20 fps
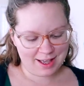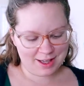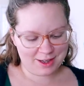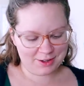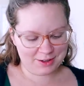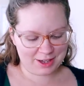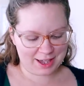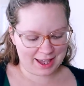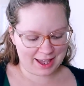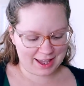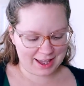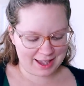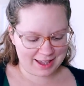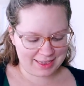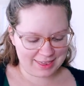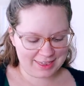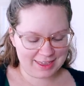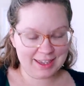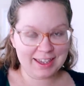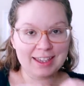Okay, I
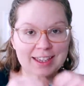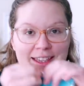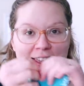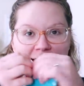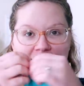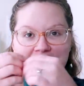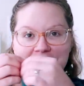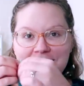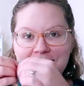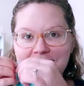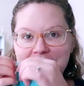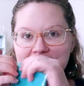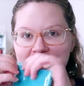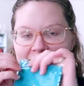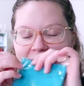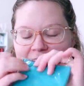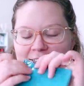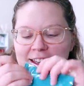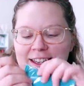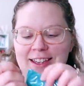think
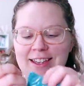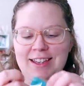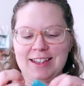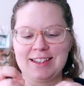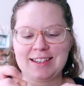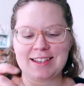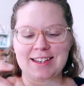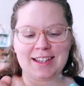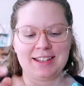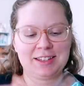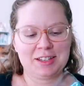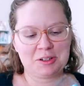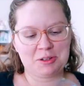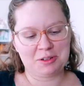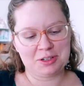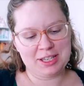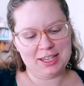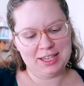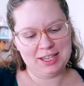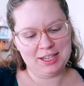it's a little
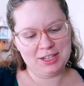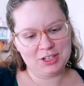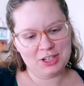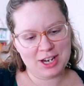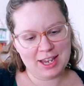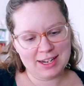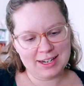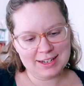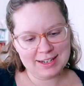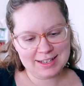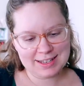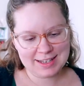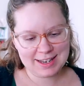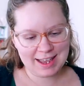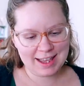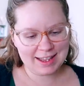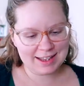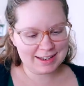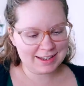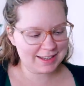keychain it
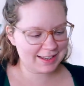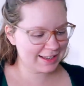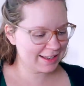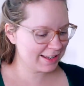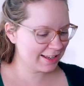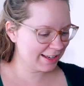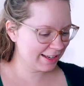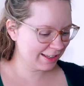says.